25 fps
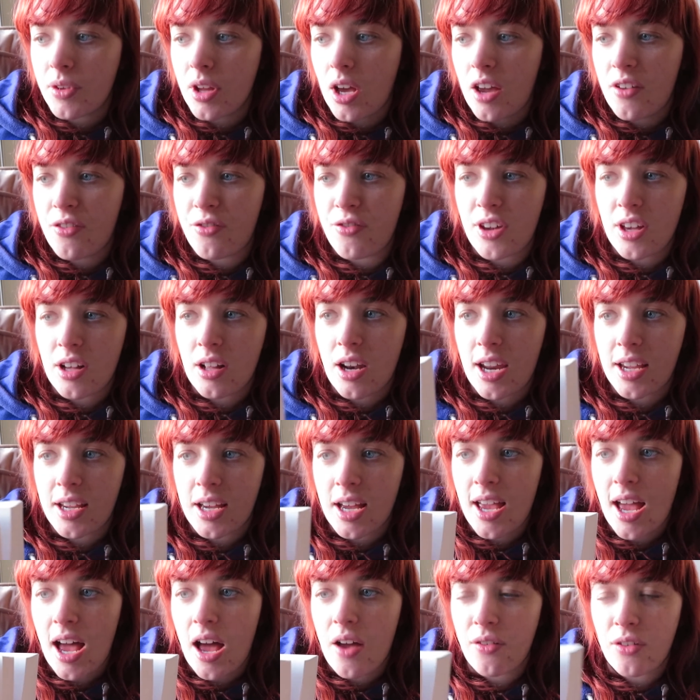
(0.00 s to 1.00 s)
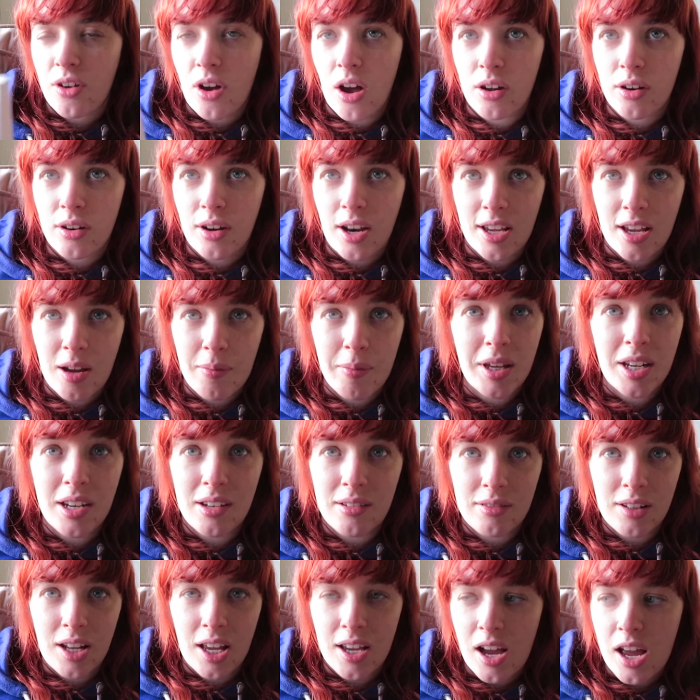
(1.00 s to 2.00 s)
I feel like I have gotten, like, I
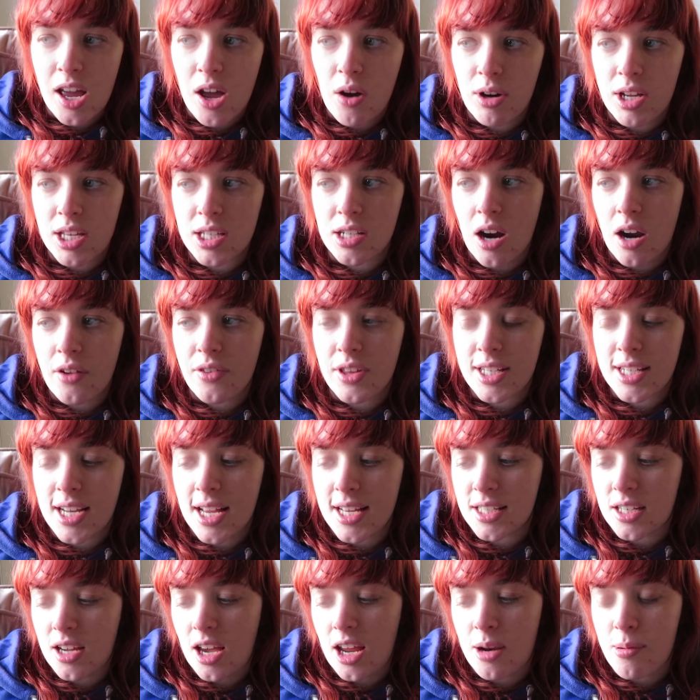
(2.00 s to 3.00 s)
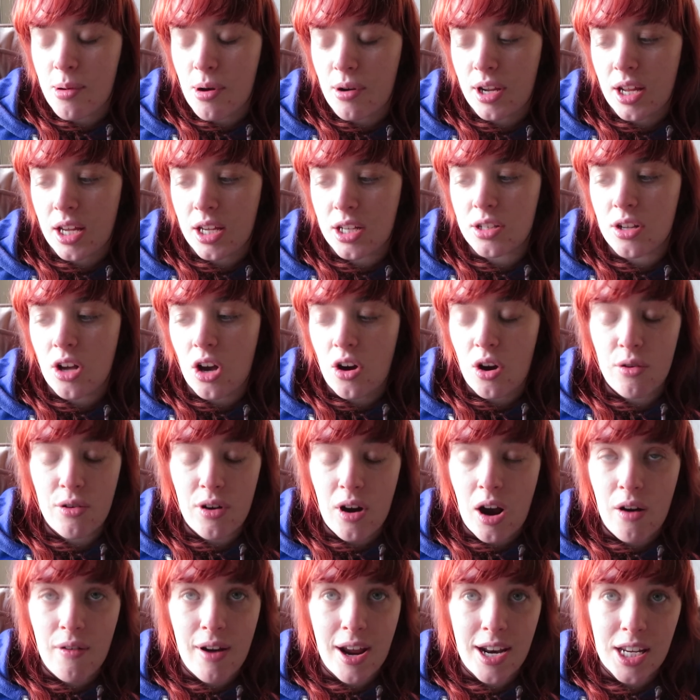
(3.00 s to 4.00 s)
mean, like, I only started this last night and I'm only
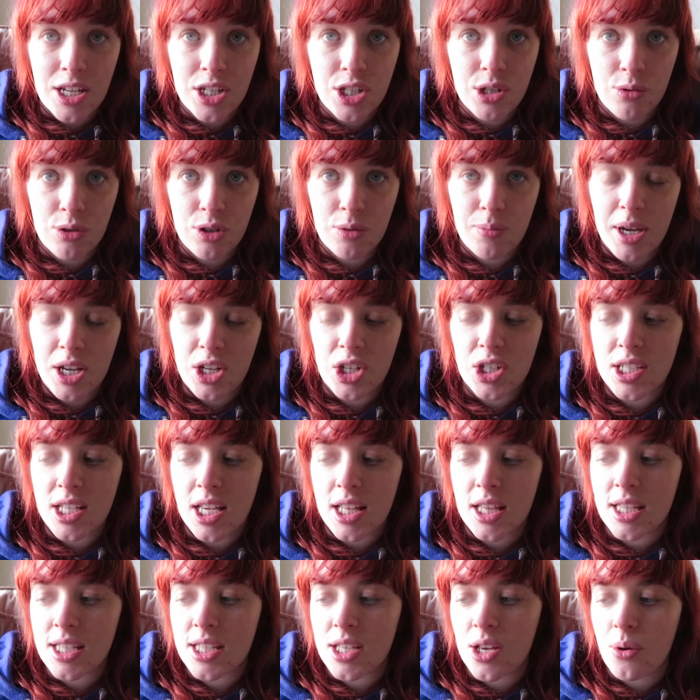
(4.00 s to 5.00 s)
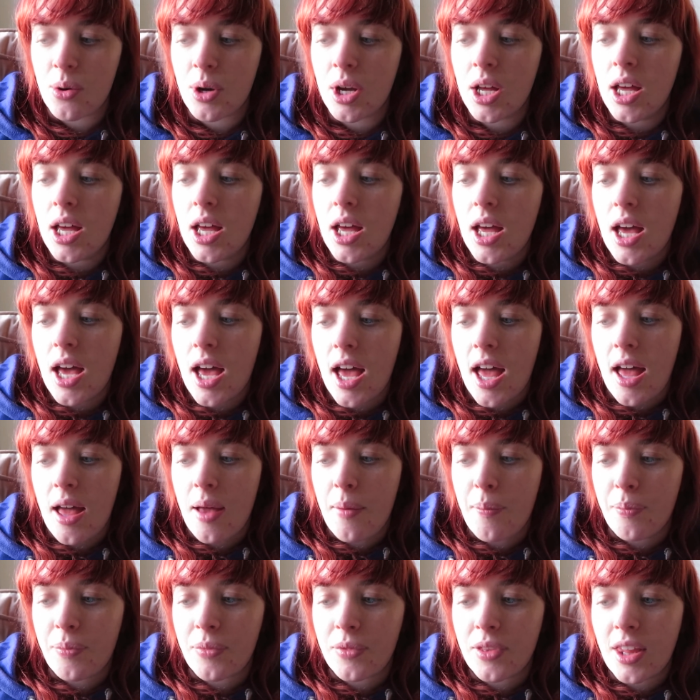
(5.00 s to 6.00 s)
already 200 pages in, so
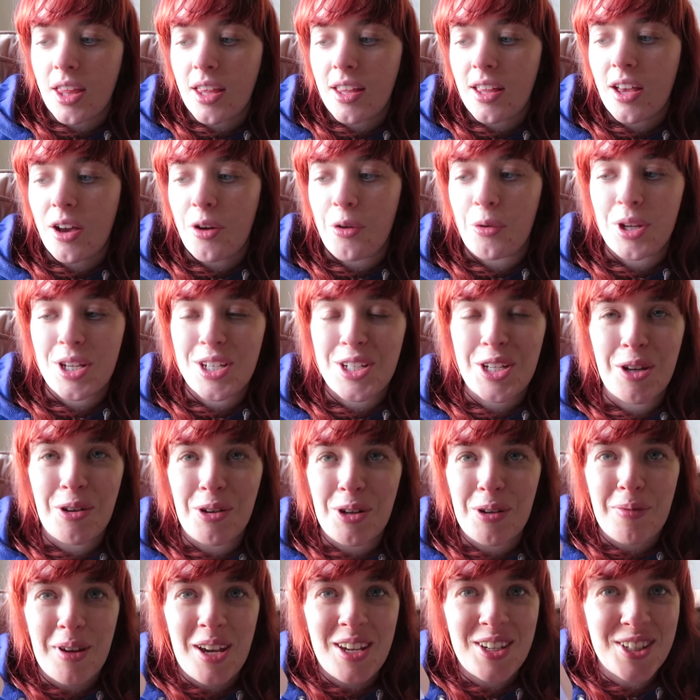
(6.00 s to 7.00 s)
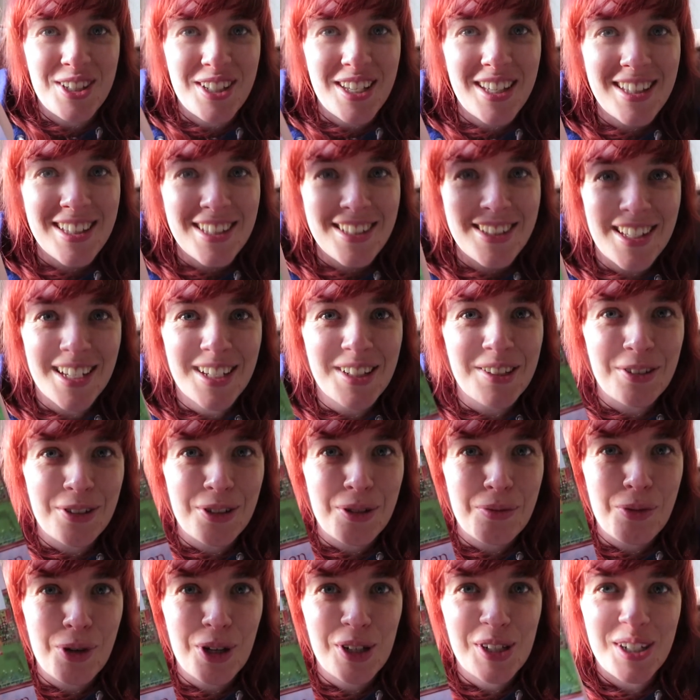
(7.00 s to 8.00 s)
only 200 pages in,
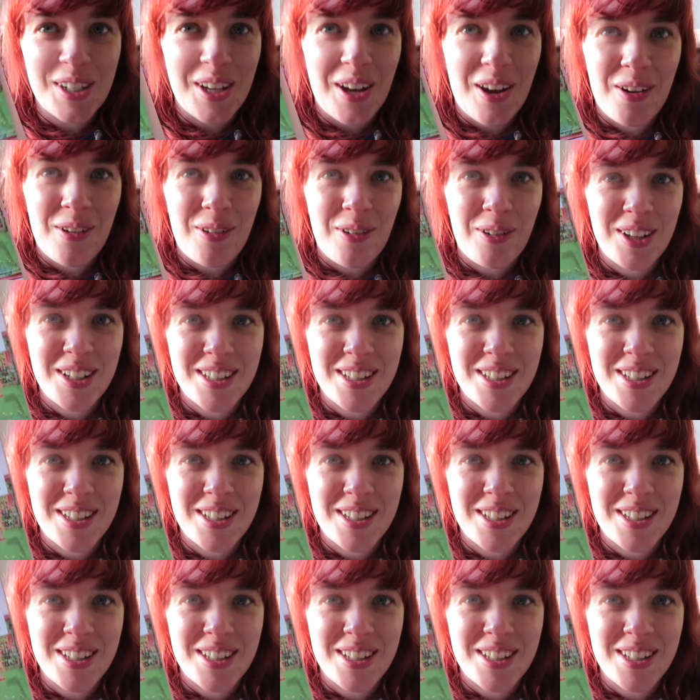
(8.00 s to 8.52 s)
600 more to go.